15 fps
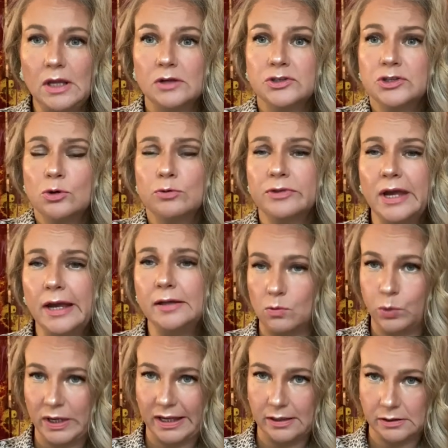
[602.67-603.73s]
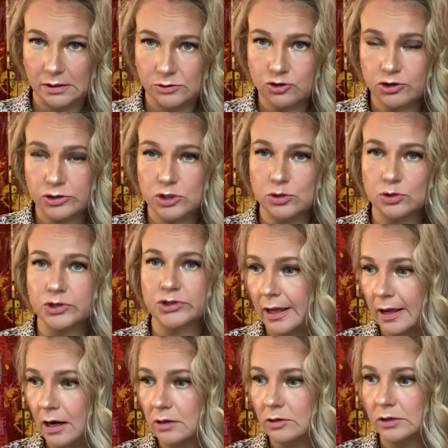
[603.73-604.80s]
So then we can introduce
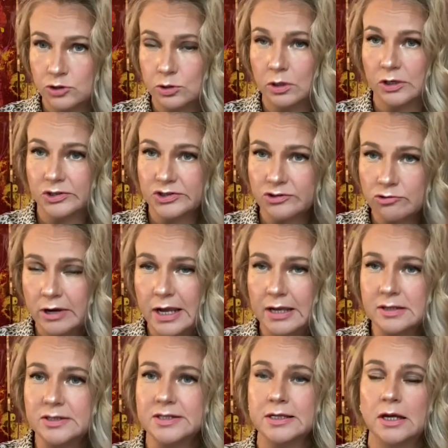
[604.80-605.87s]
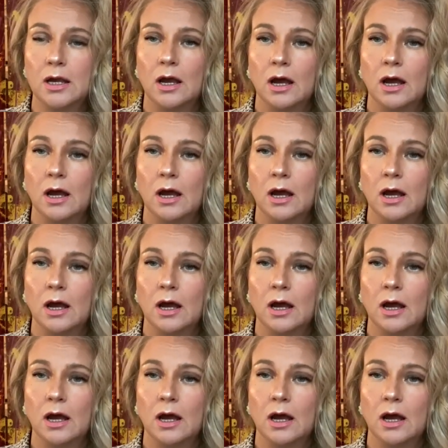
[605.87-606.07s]
Karen to her strengths.